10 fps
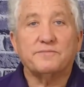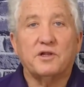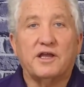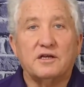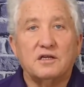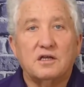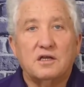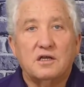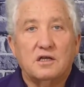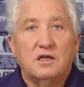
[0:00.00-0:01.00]
plan,
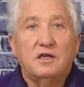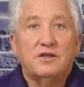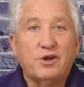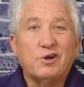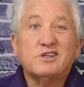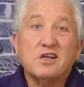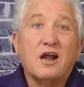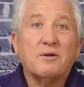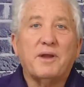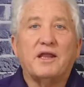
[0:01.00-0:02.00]
your
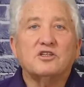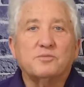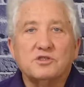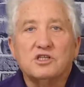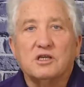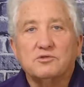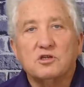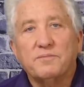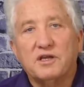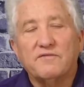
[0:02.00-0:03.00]
entire management team
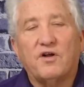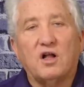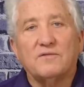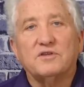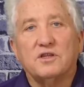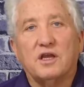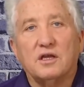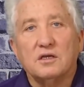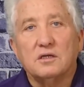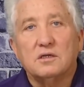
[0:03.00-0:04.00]
should be involved in
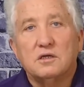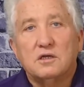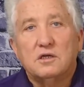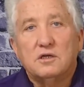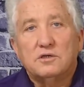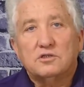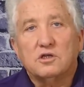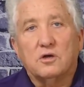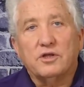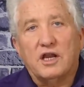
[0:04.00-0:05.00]
that
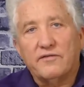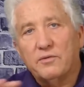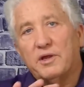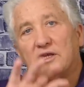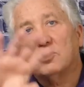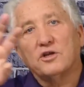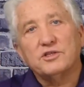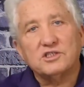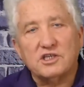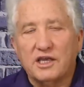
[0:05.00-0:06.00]
so that everybody's on
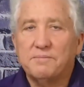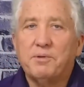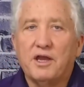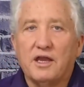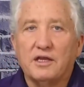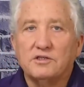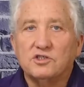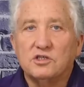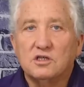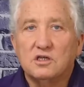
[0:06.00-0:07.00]
the same
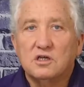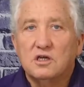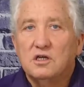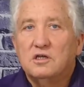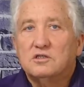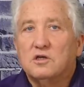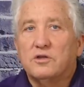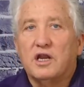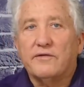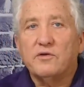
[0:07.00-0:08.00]
page, so
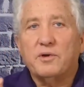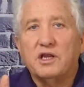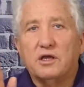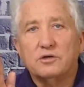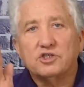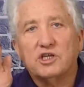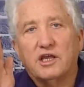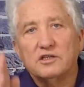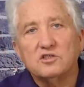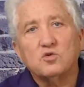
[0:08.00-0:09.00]
that everybody
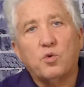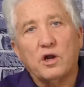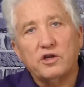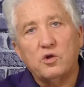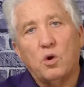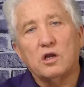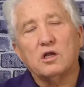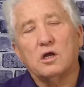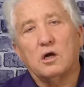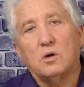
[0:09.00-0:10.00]
understands where you want to
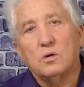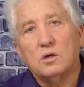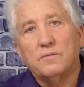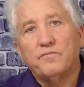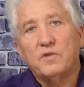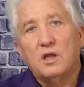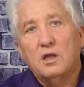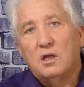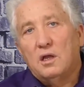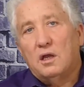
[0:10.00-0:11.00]
go,
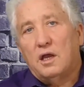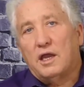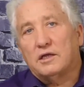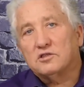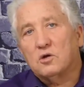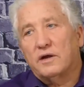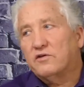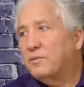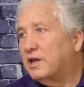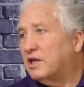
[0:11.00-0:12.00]
and so
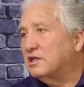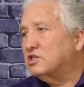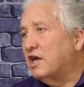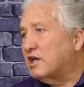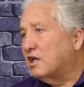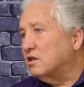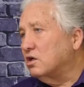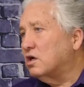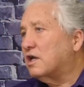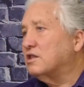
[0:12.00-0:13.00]
everybody can take a
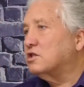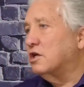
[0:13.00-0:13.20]
look and